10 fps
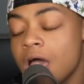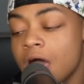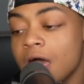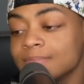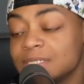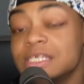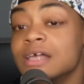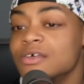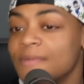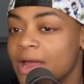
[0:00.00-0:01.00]
um, she's
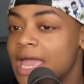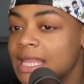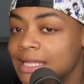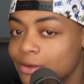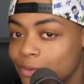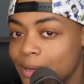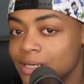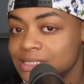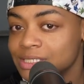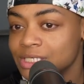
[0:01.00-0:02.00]
also a very analytical
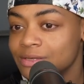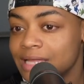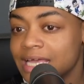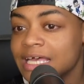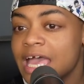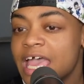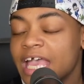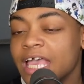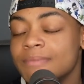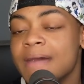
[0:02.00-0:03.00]
person too like
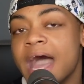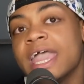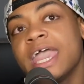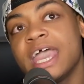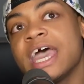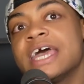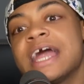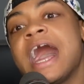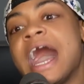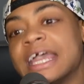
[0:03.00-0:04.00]
in my head,
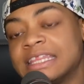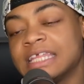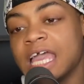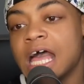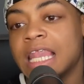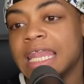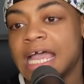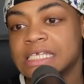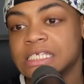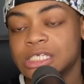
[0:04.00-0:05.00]
I think
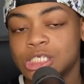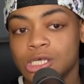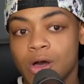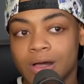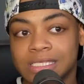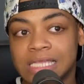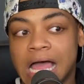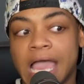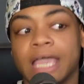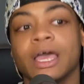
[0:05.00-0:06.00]
Alexis talks
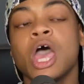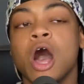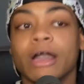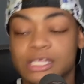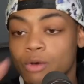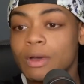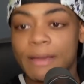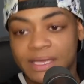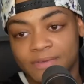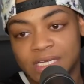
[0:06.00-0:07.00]
like okay. So I'm
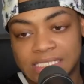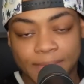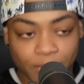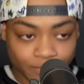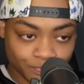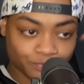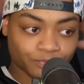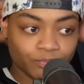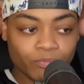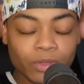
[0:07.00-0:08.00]
gonna give you an example.
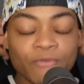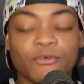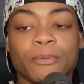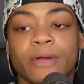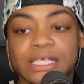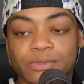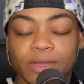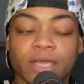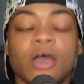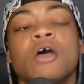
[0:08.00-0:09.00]
For press
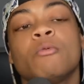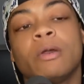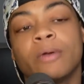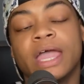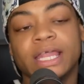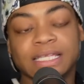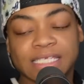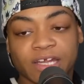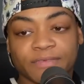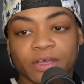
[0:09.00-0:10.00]
week, we were at this
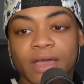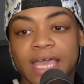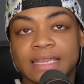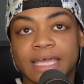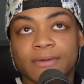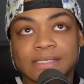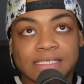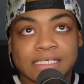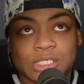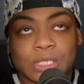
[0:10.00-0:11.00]
interview and there was
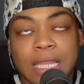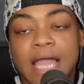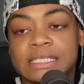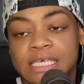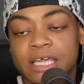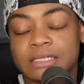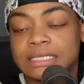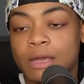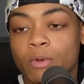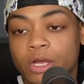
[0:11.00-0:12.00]
these lights here
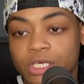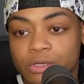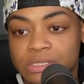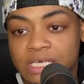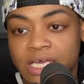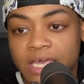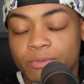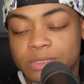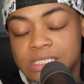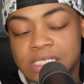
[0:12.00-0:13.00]
that they weren't using, and
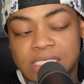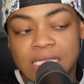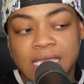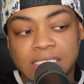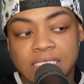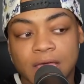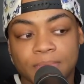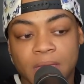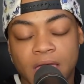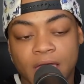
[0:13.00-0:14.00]
it was just in like
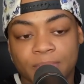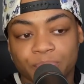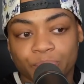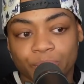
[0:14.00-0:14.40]
some um